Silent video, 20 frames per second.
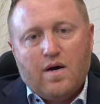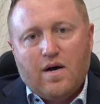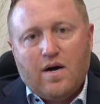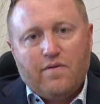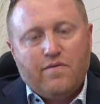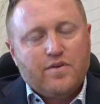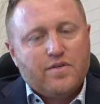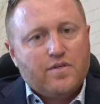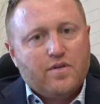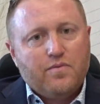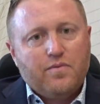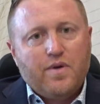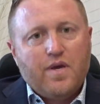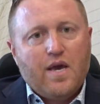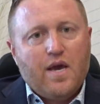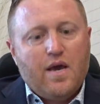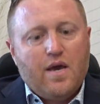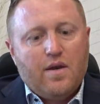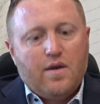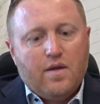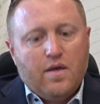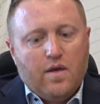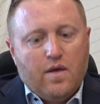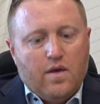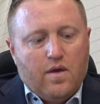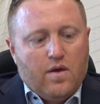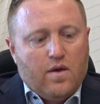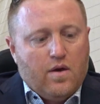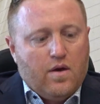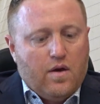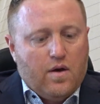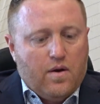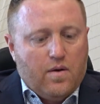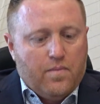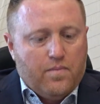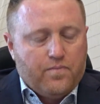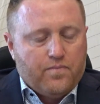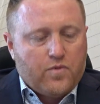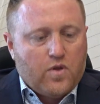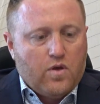Obviously we had
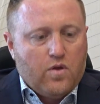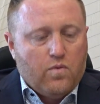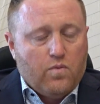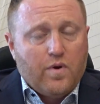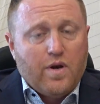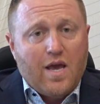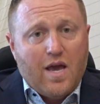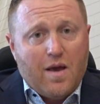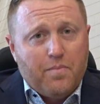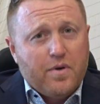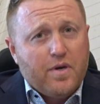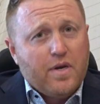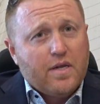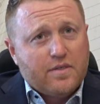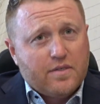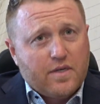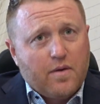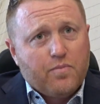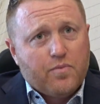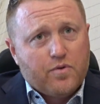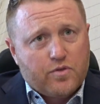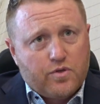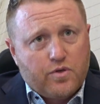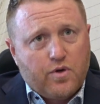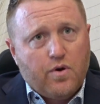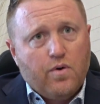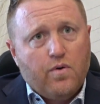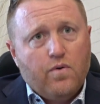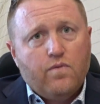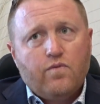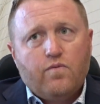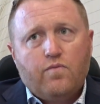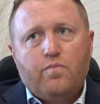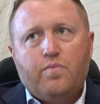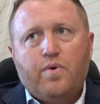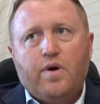what happened at Cypress Cove,